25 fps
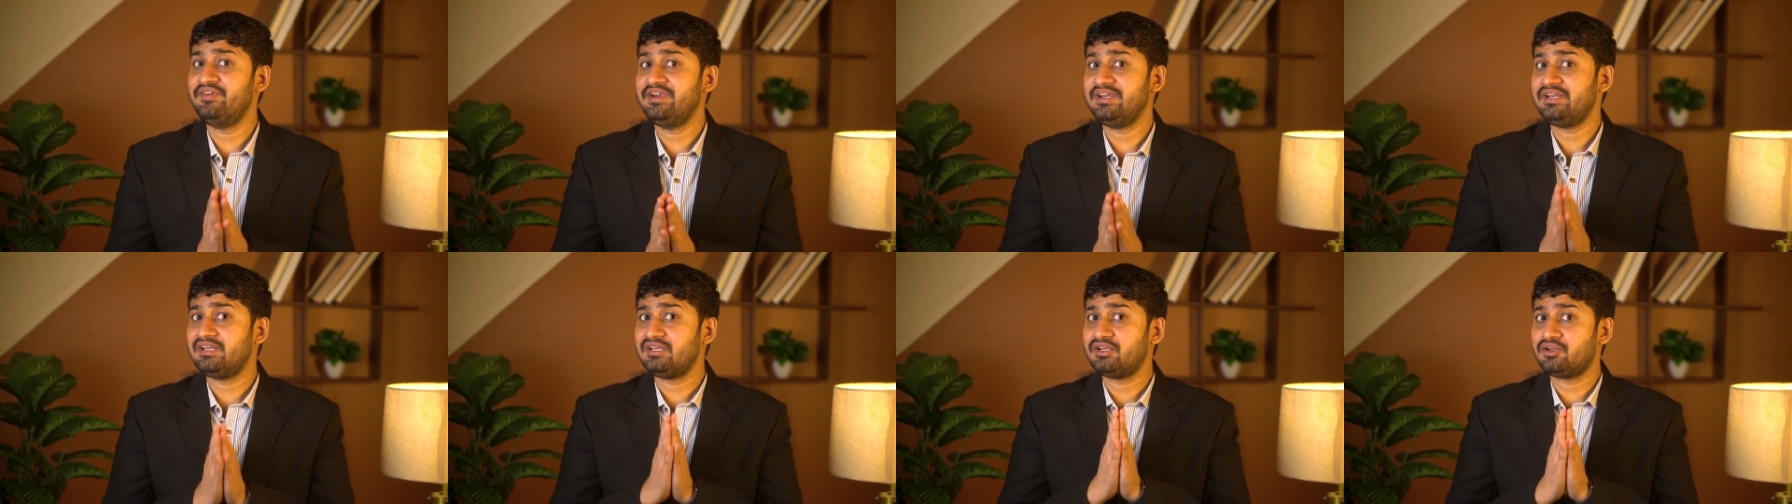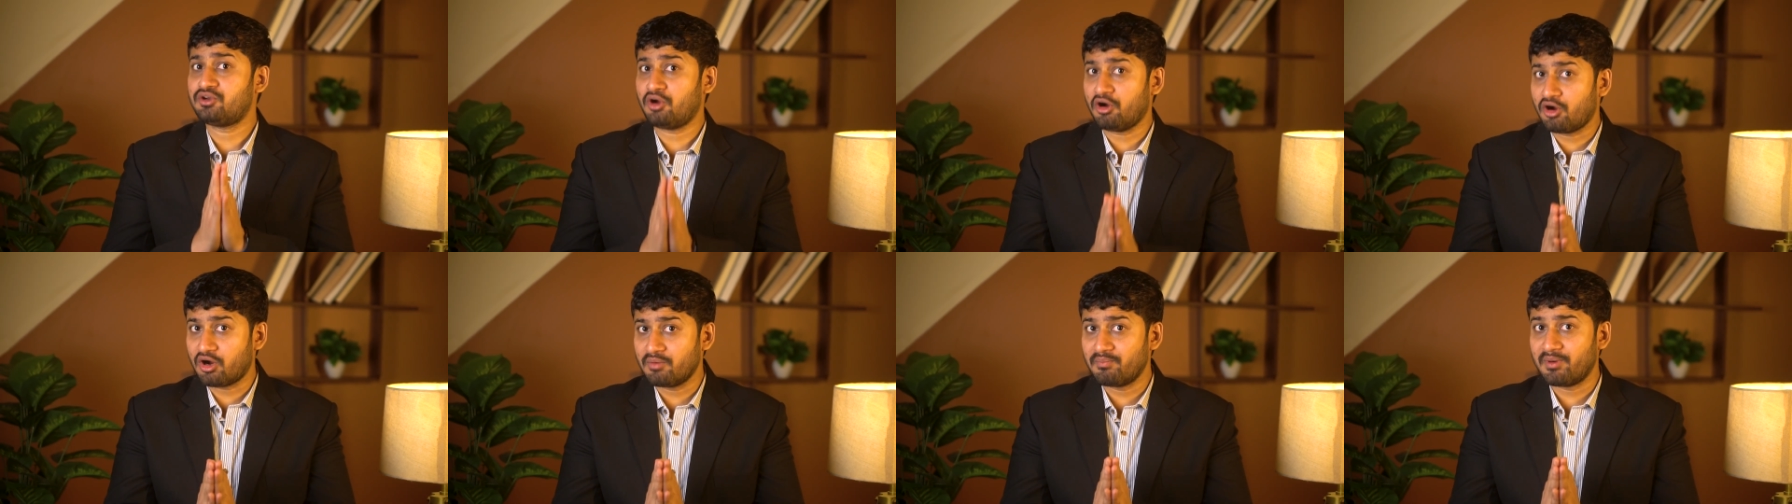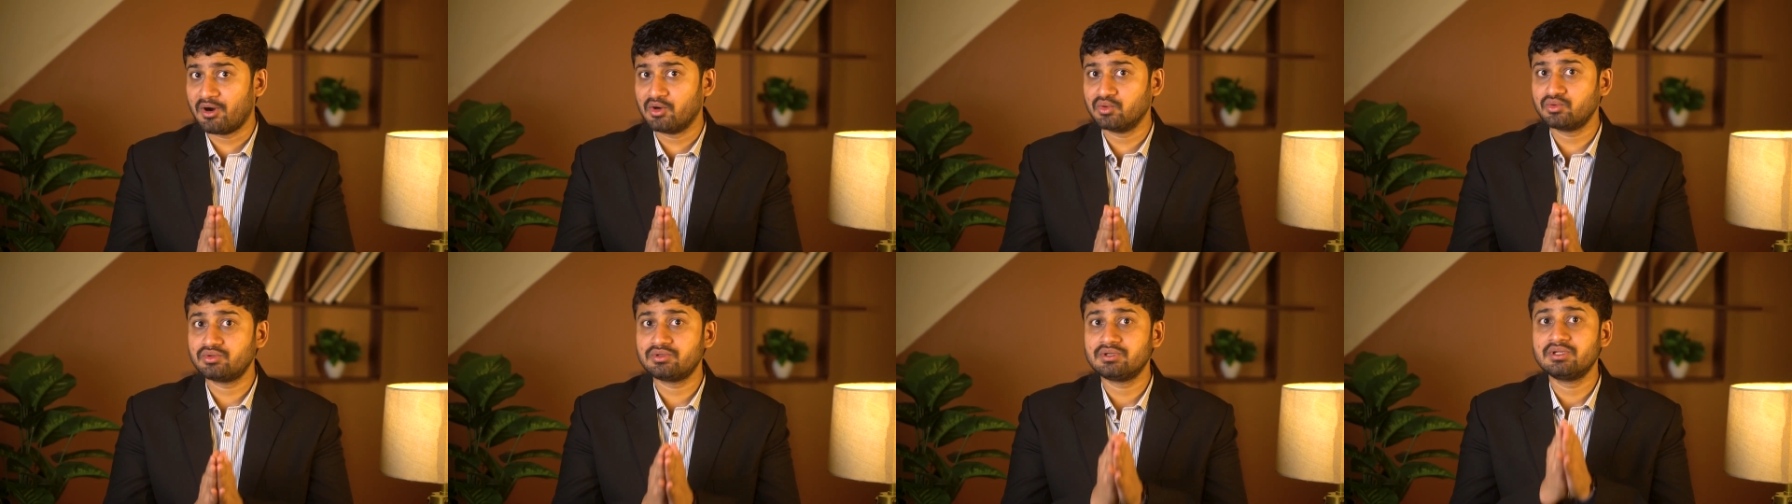we talk
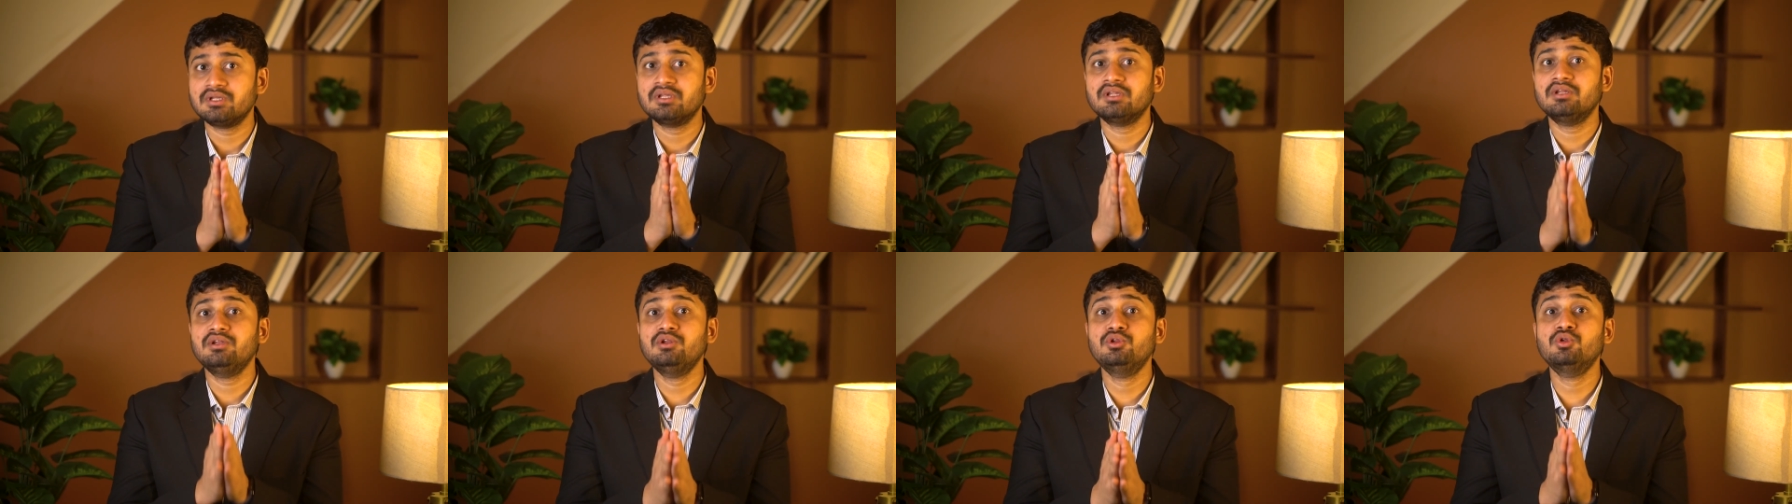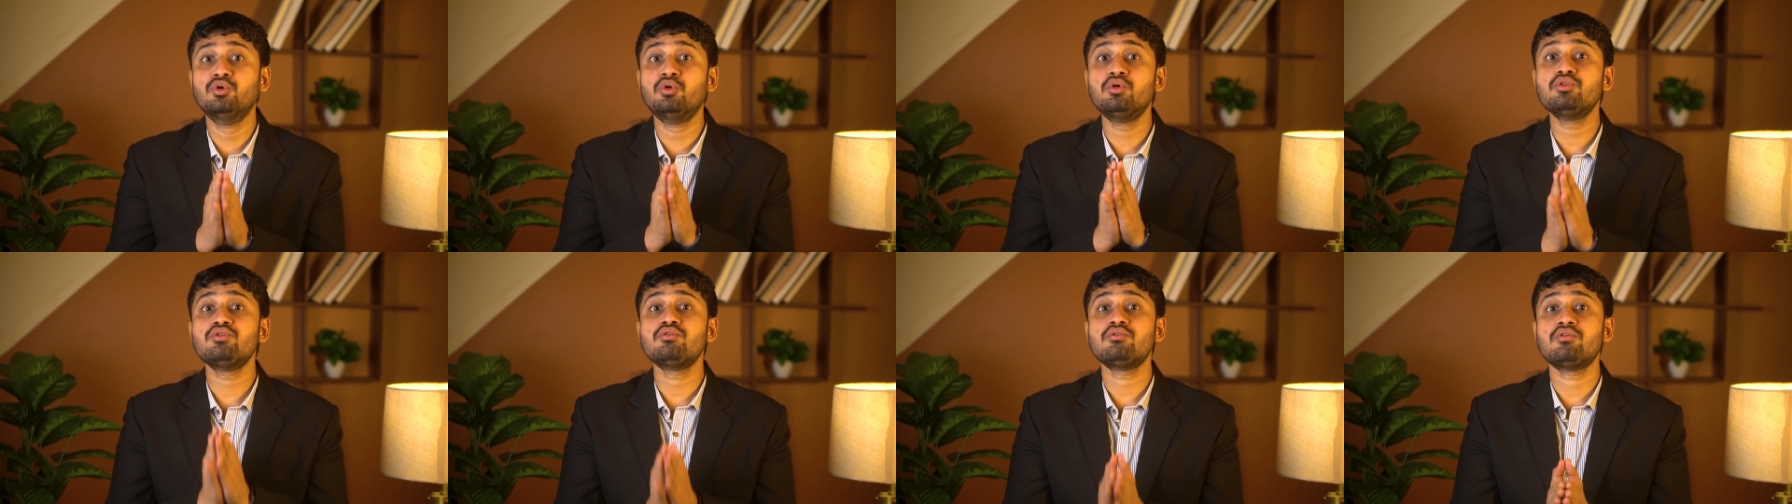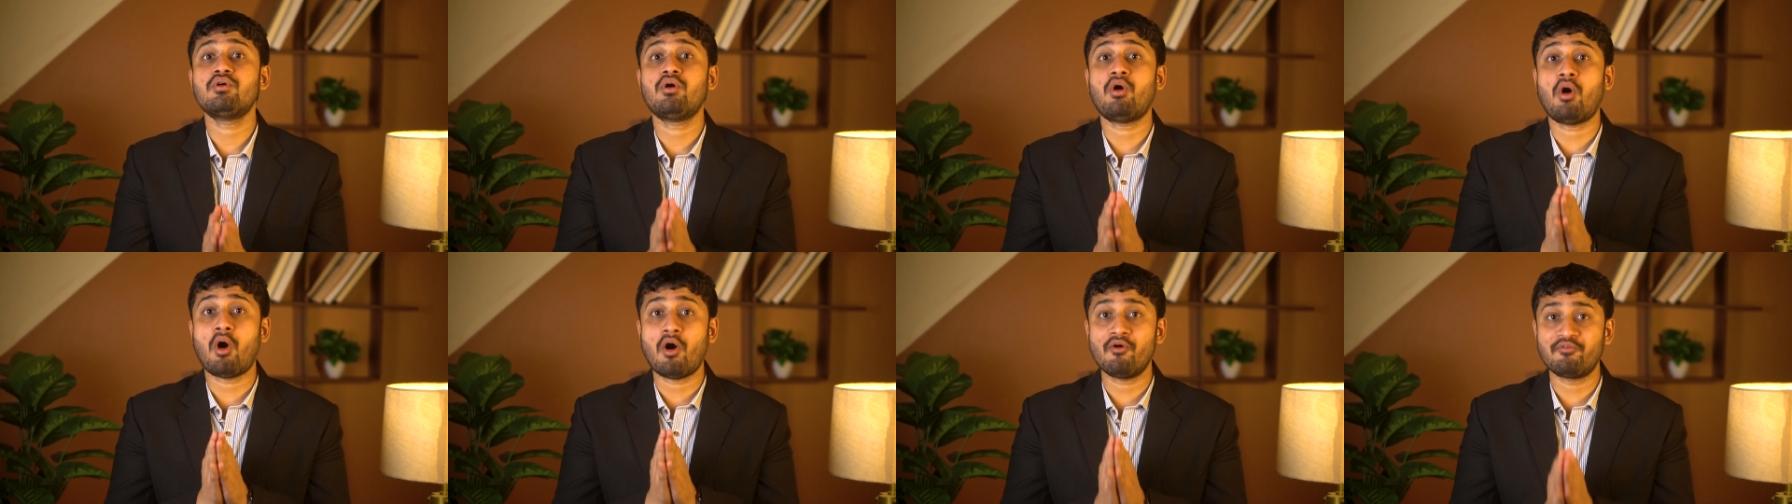about loan
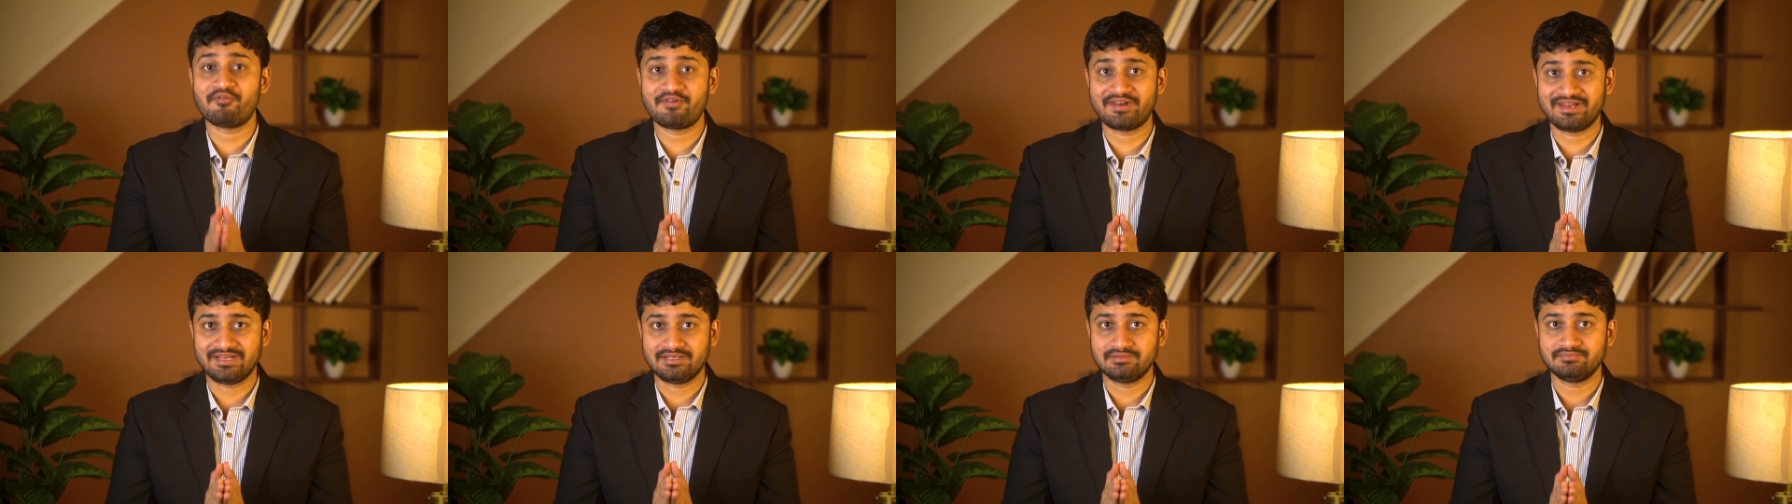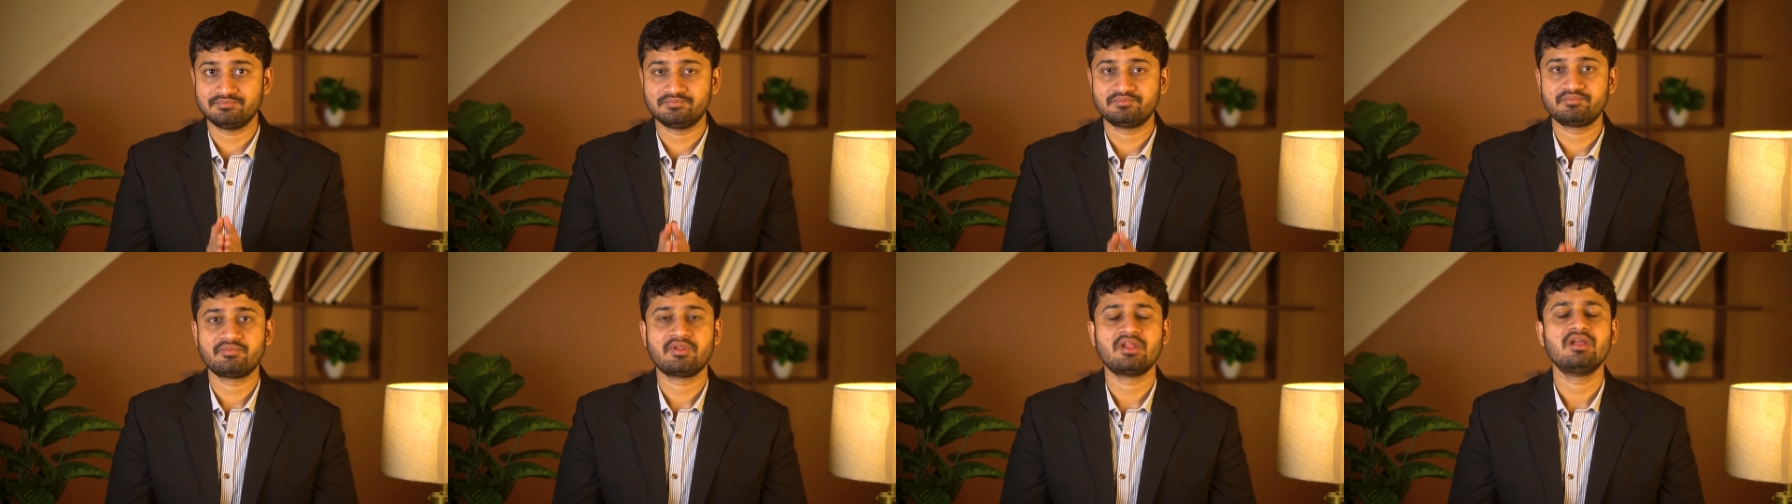offering,